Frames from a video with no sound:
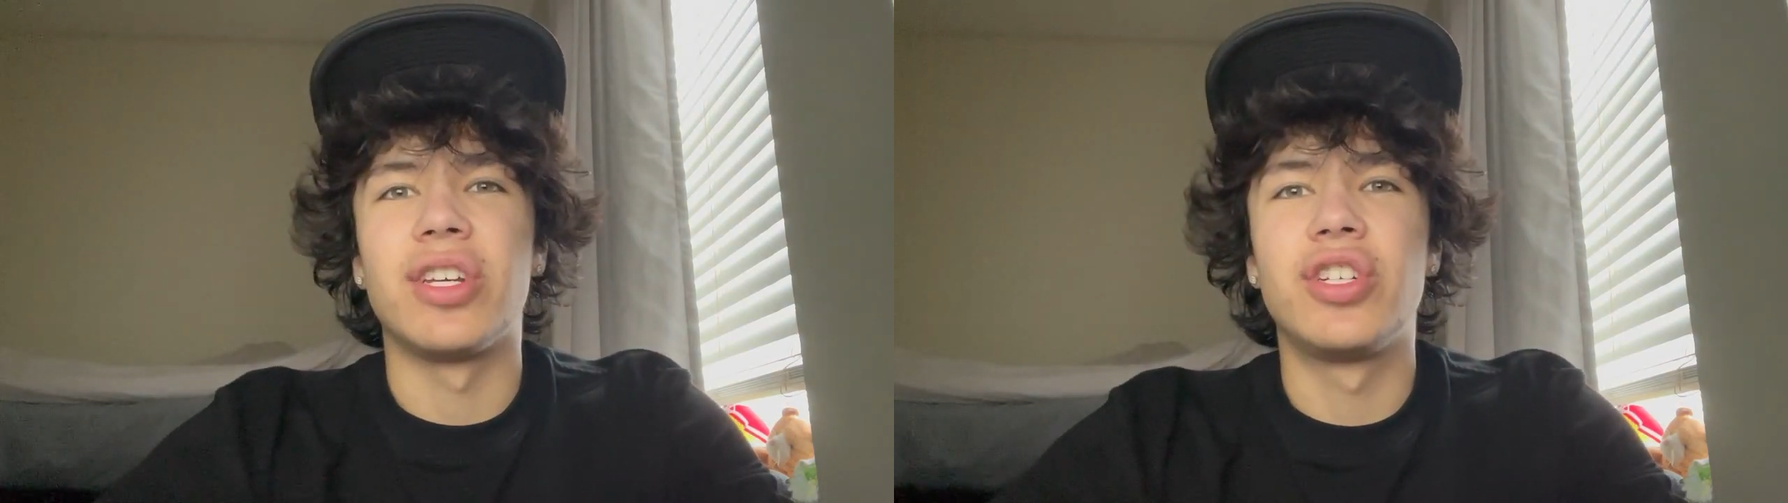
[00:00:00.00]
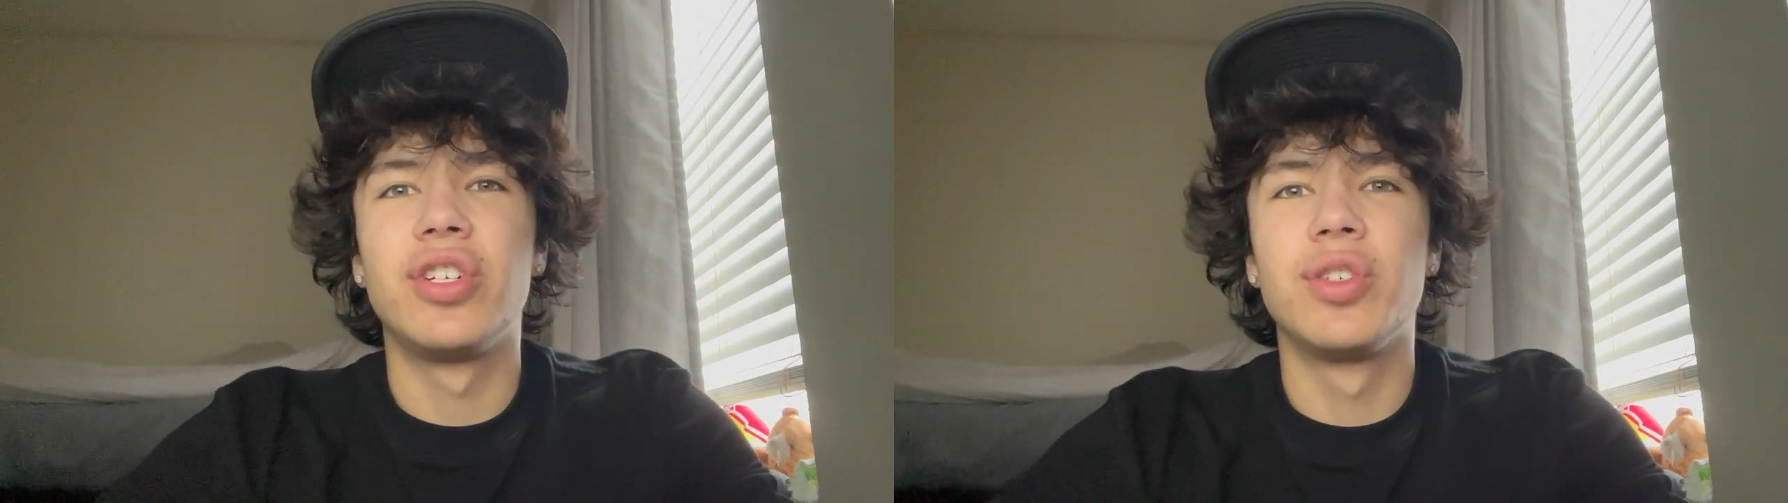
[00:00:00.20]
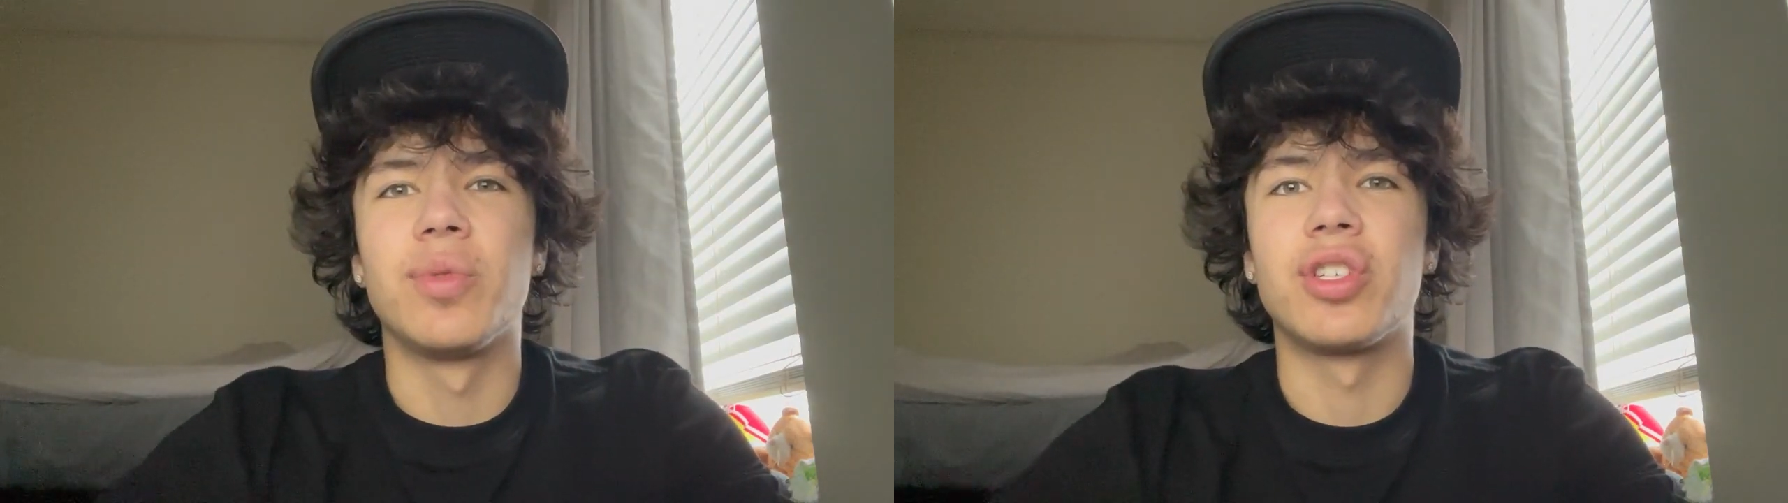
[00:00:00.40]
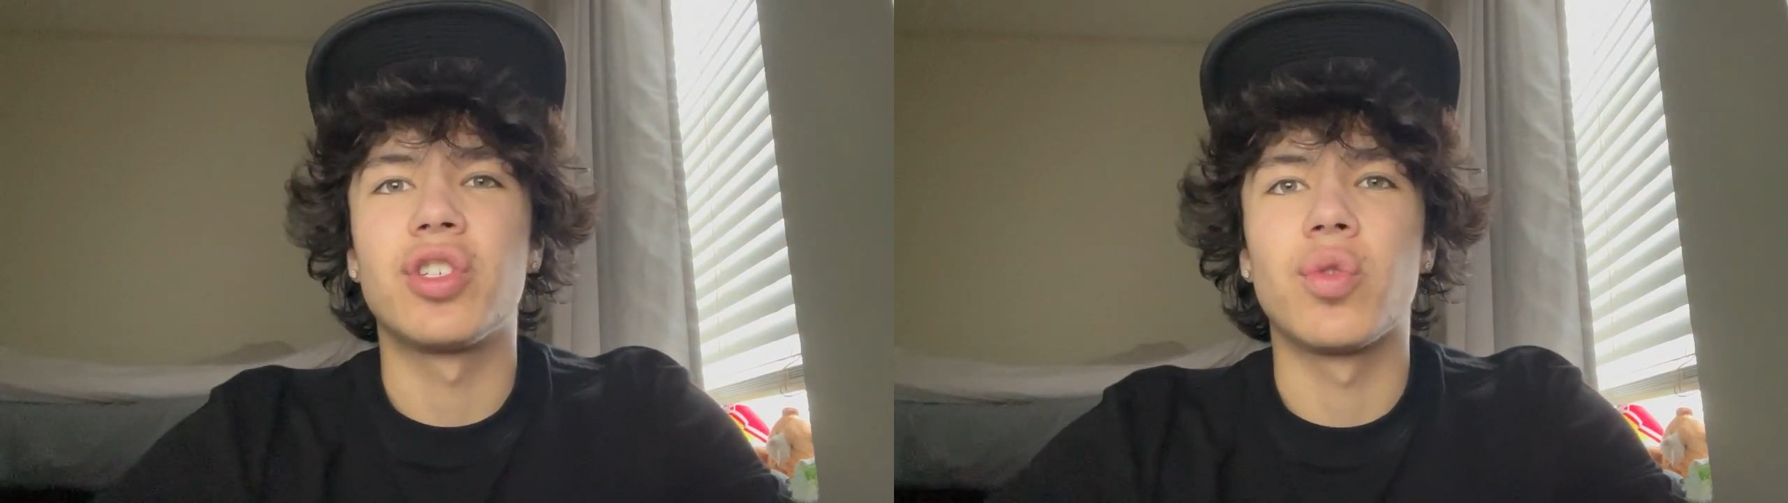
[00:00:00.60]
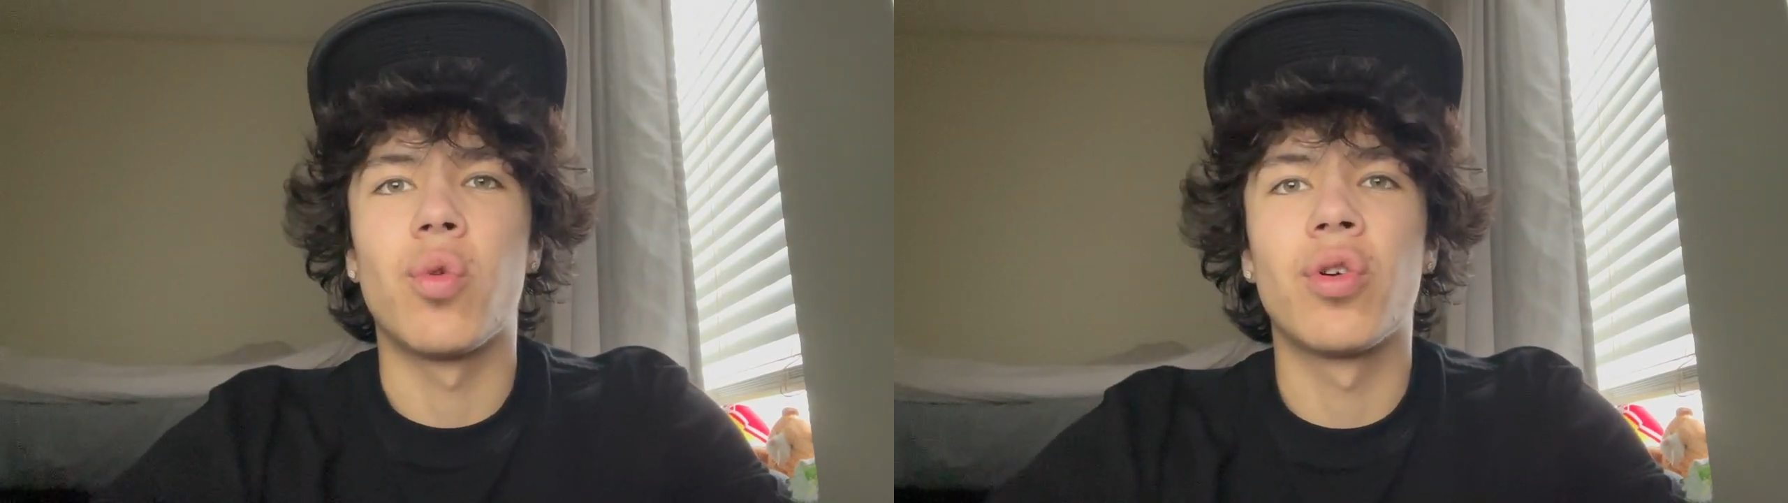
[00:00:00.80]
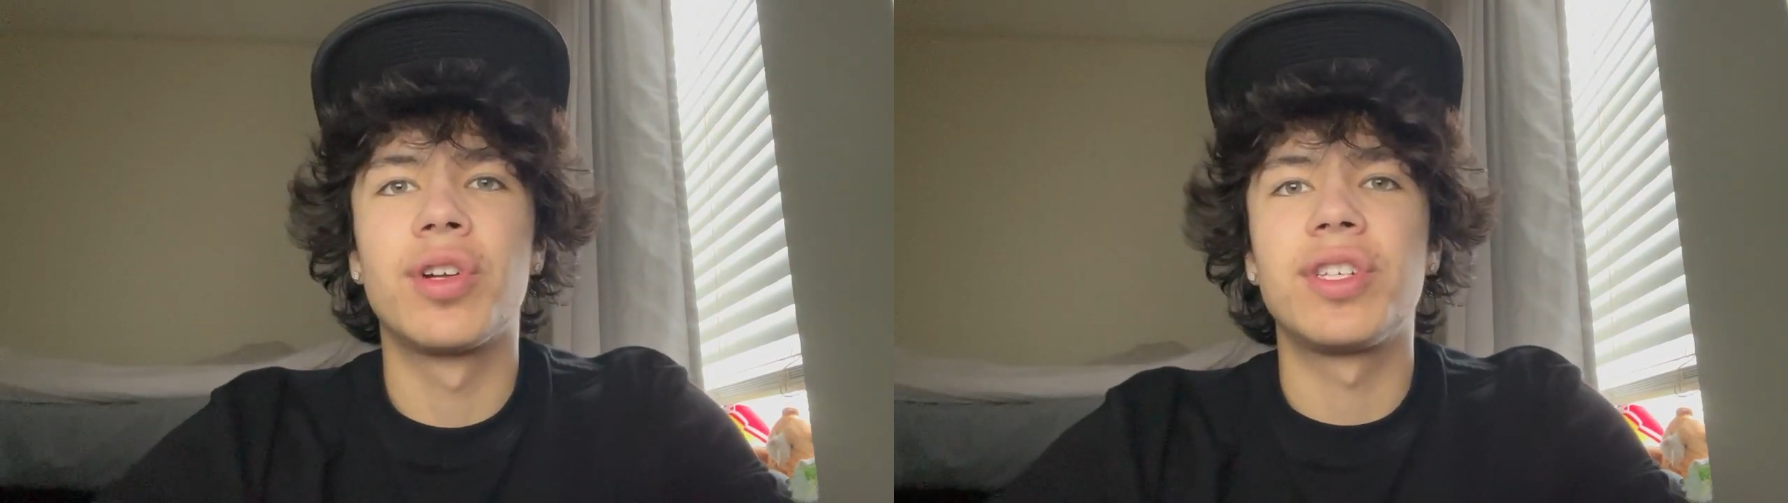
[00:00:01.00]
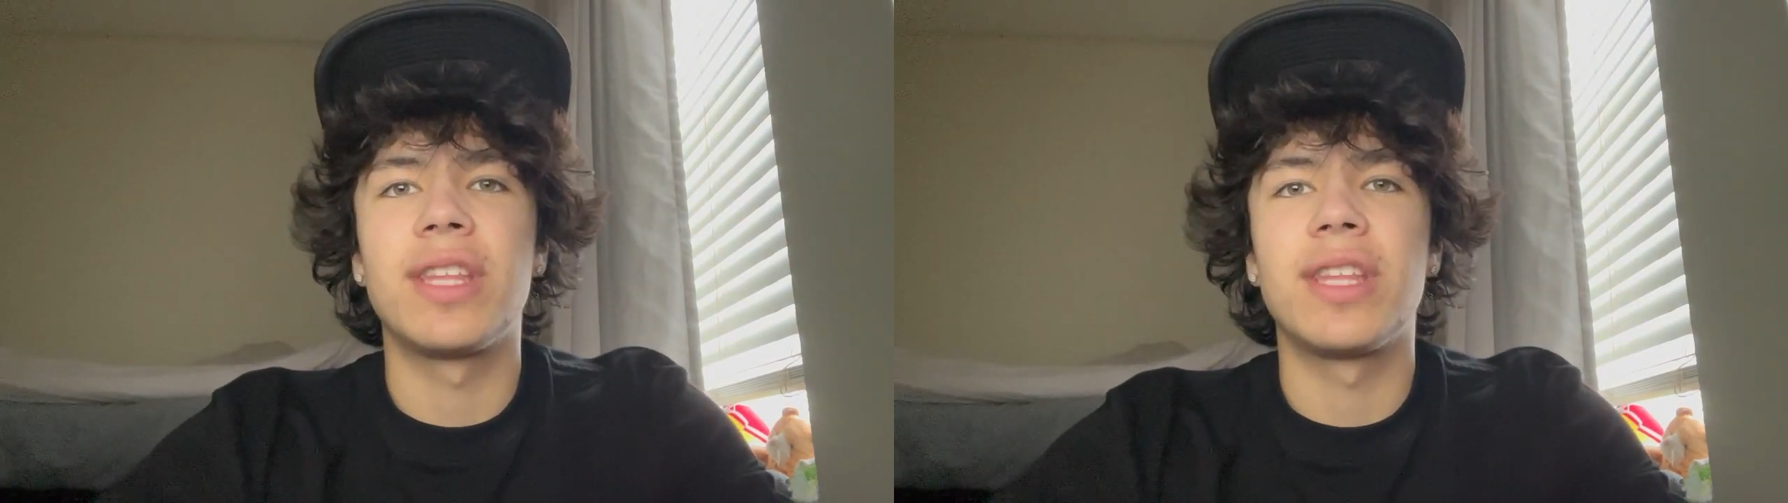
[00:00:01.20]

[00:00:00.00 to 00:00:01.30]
issues with stores.